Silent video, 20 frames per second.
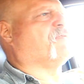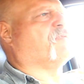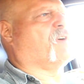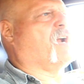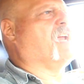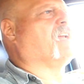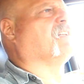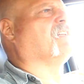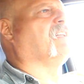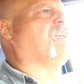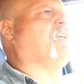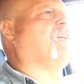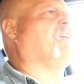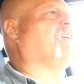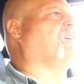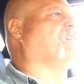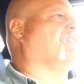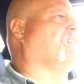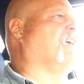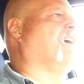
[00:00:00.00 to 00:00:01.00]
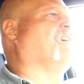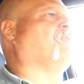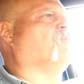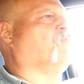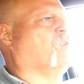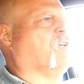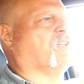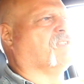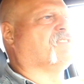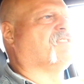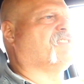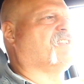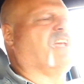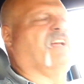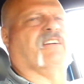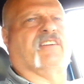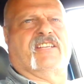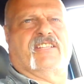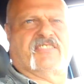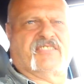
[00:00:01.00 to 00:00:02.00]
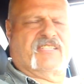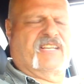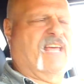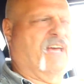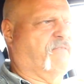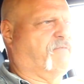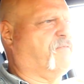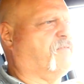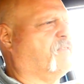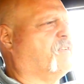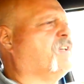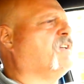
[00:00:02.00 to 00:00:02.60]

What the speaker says: frankly, that will scare you stiff.